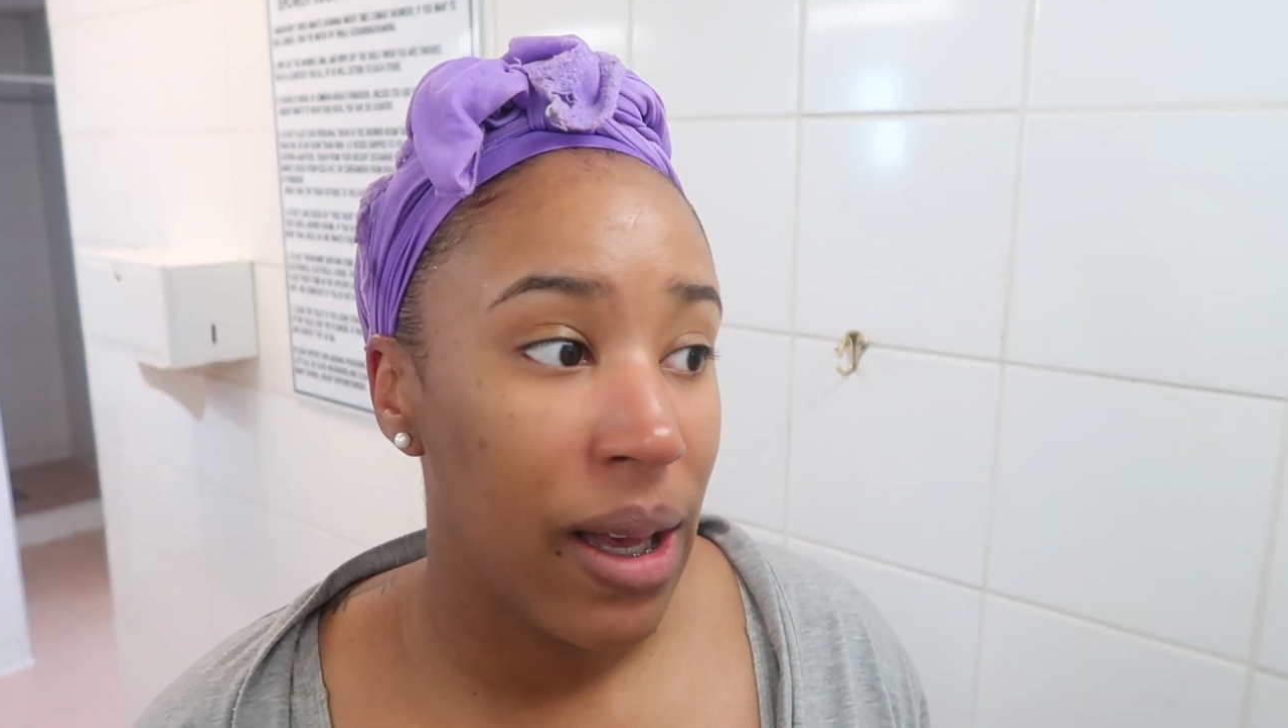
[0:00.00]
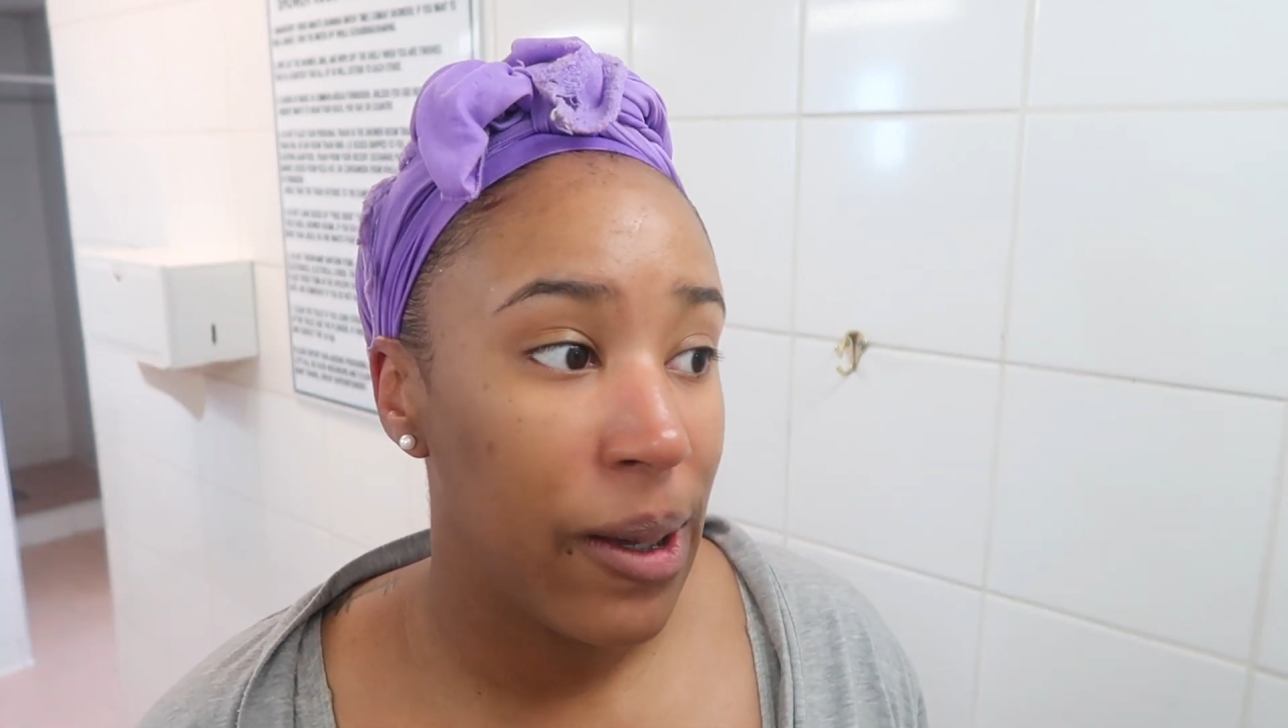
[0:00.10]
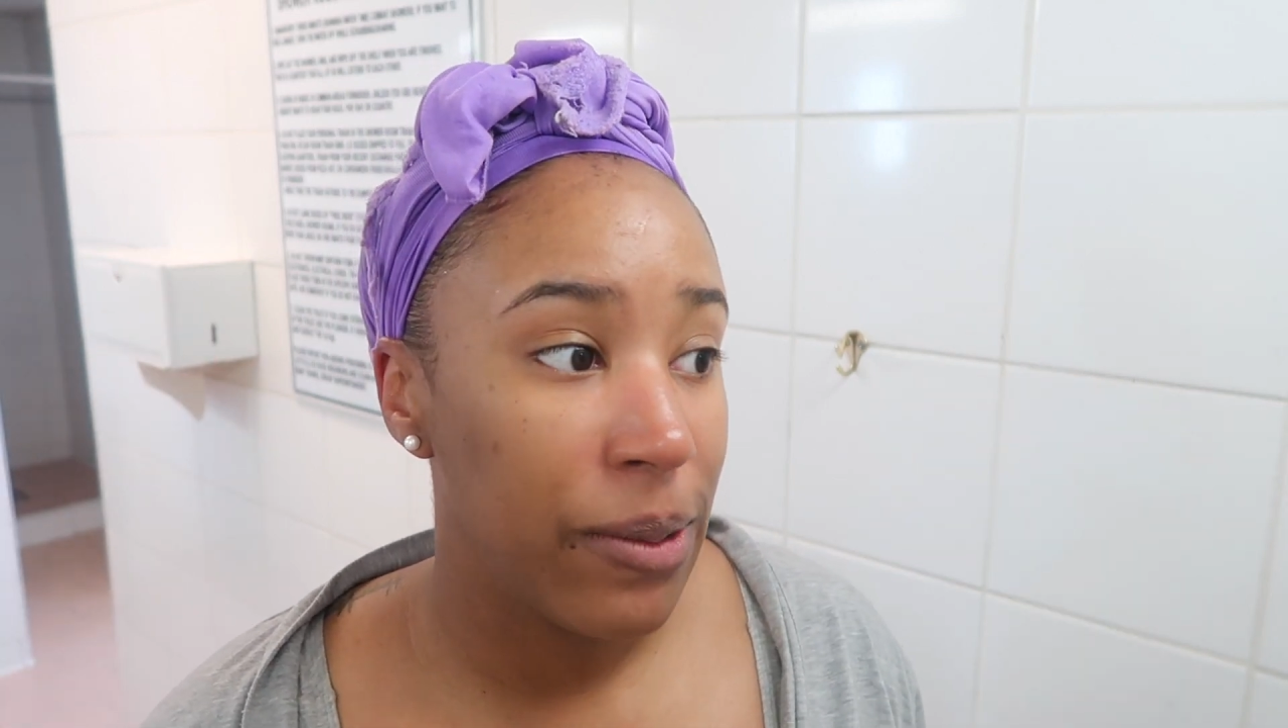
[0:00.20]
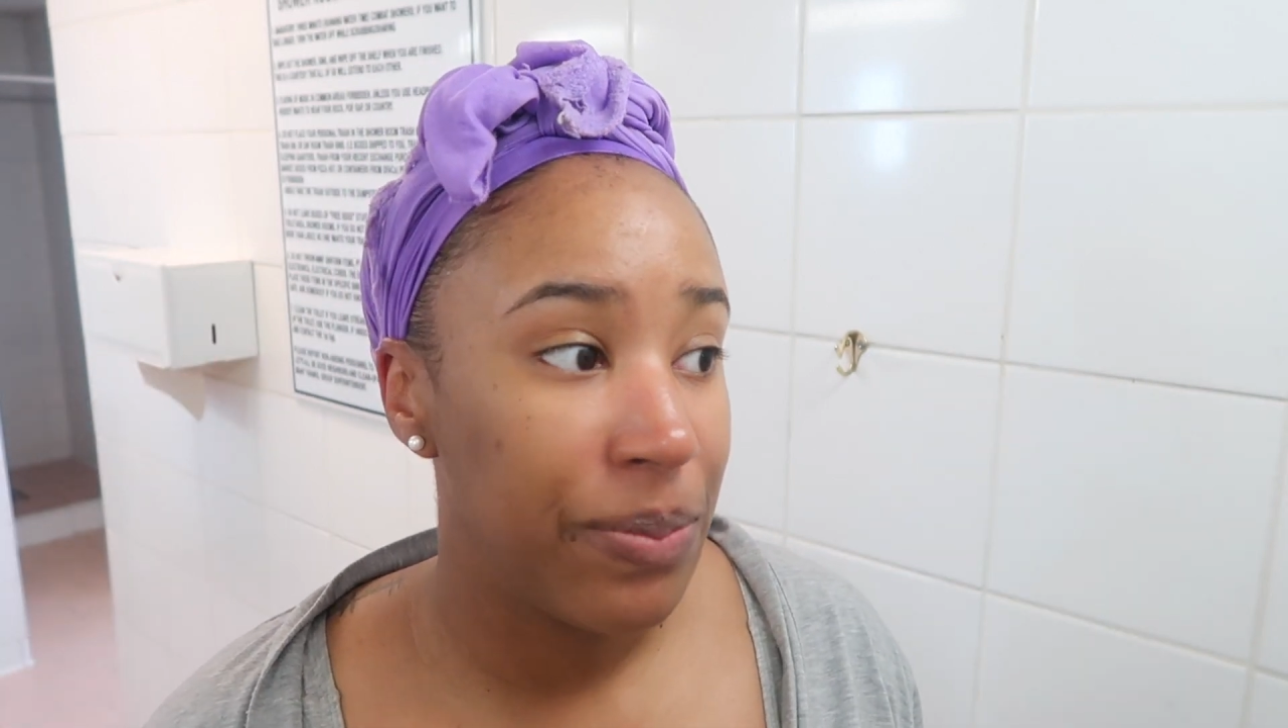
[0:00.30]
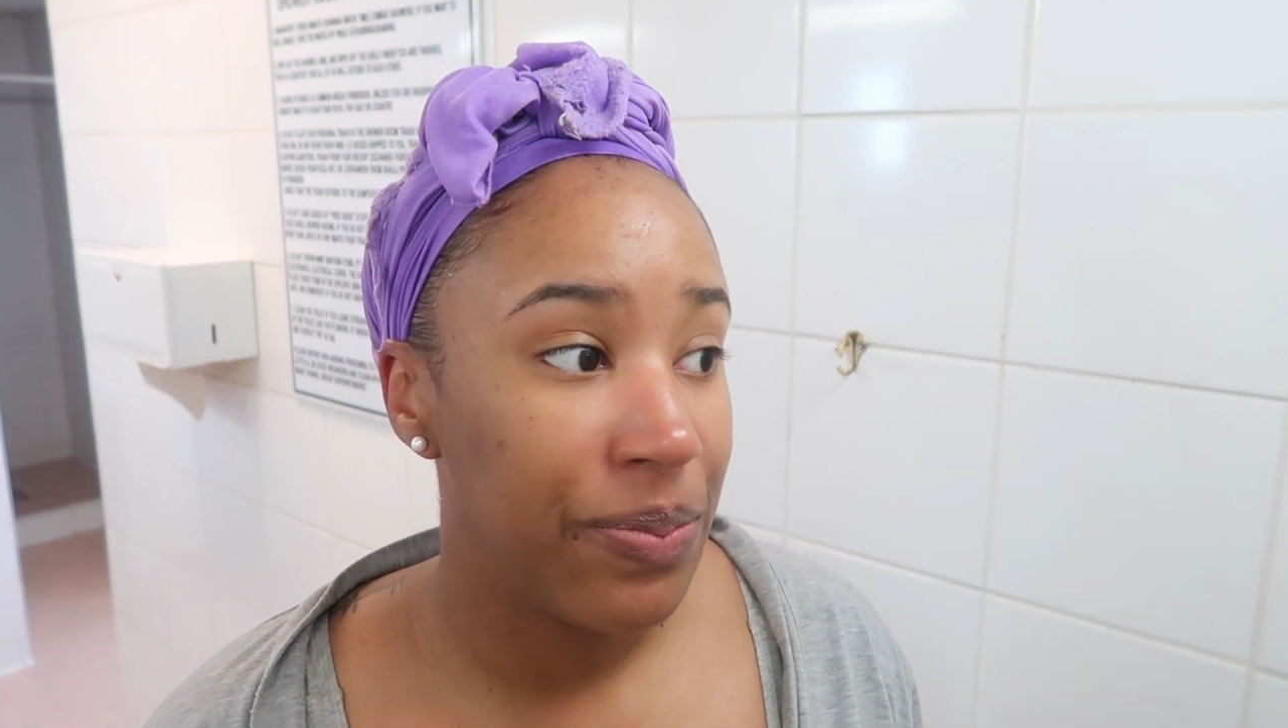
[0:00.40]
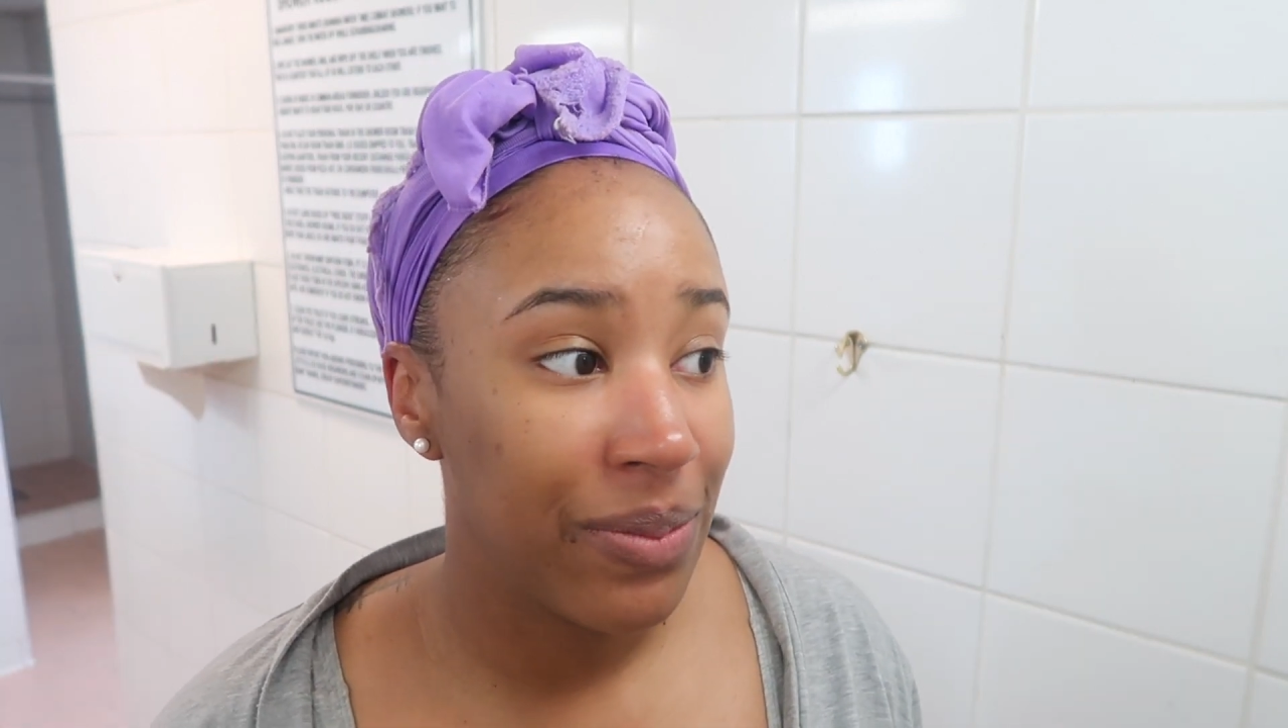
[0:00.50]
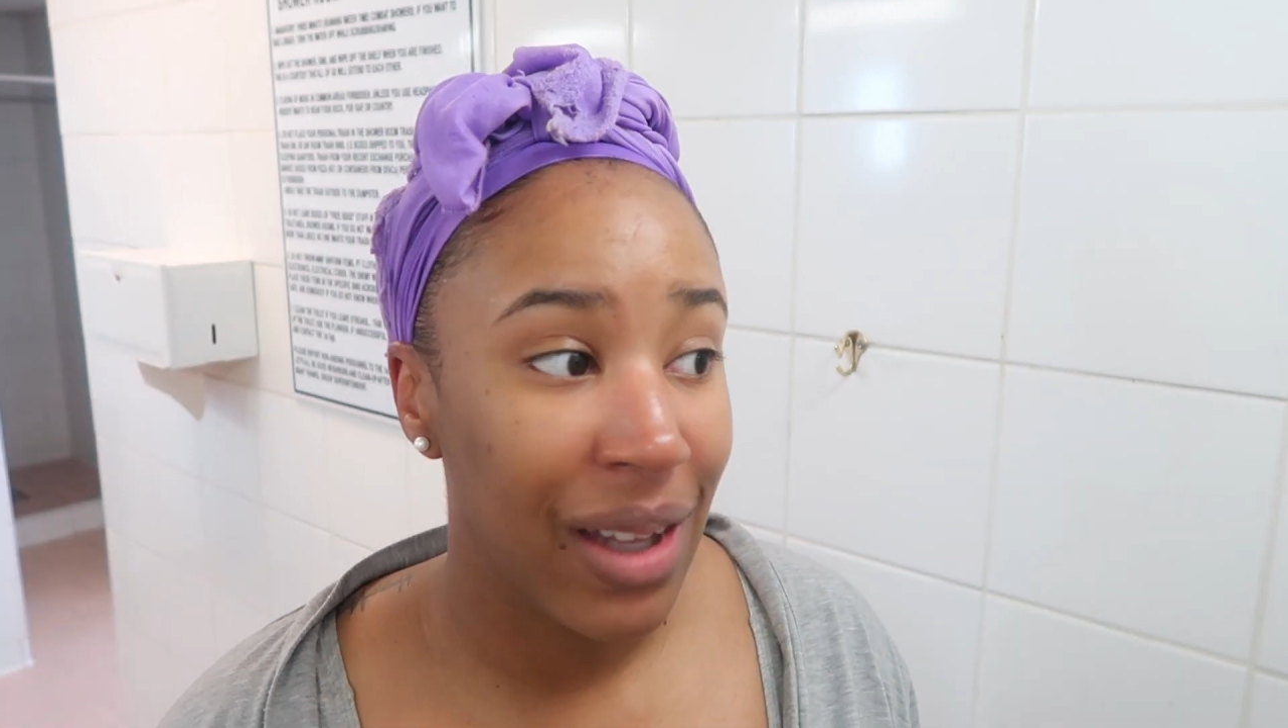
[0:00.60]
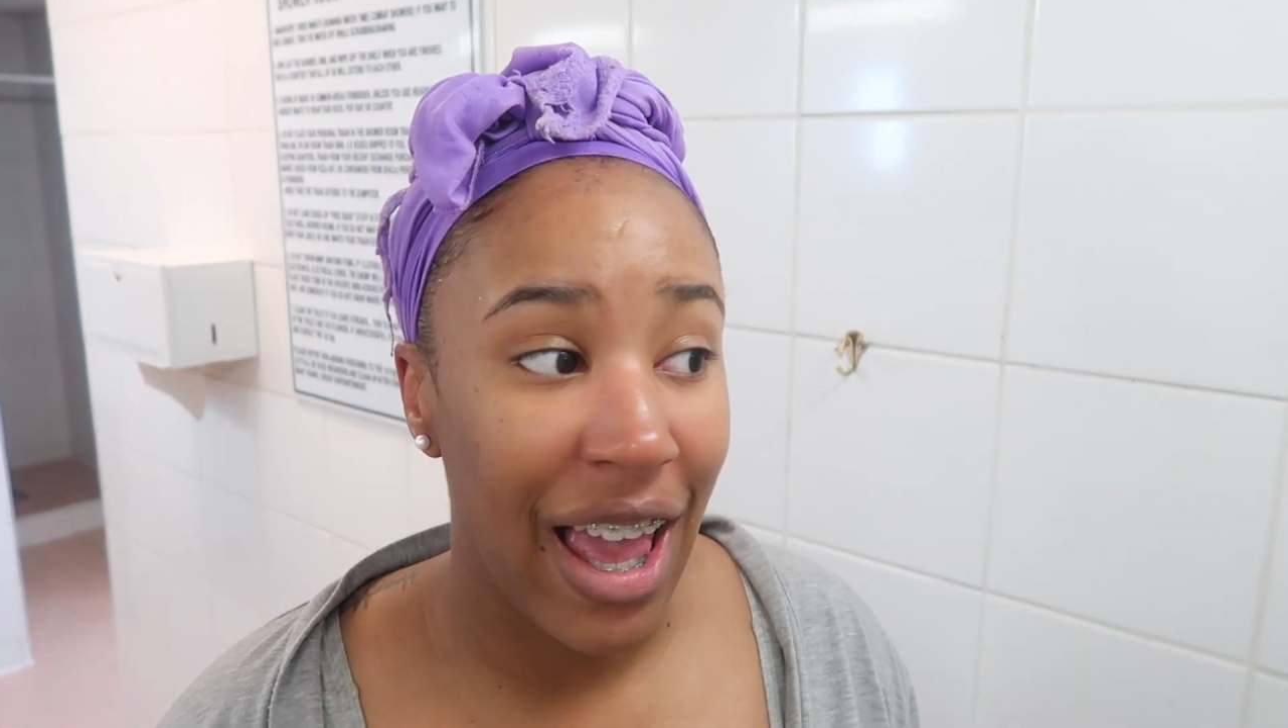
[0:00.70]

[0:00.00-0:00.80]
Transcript: I